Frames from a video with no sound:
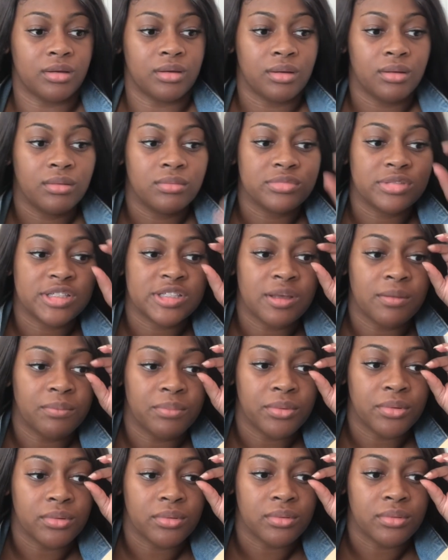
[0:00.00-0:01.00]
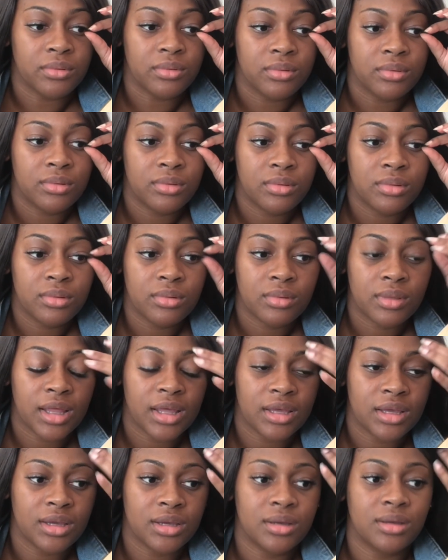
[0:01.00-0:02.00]
simple
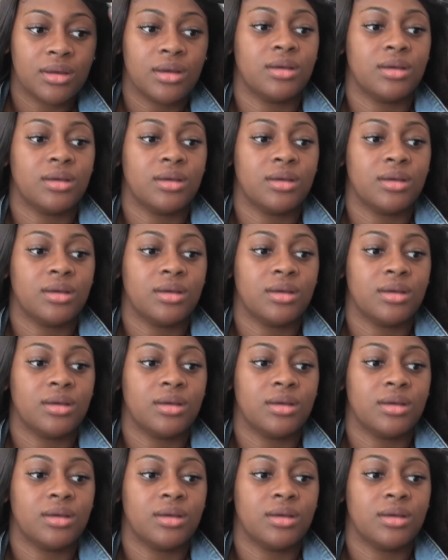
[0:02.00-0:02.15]
like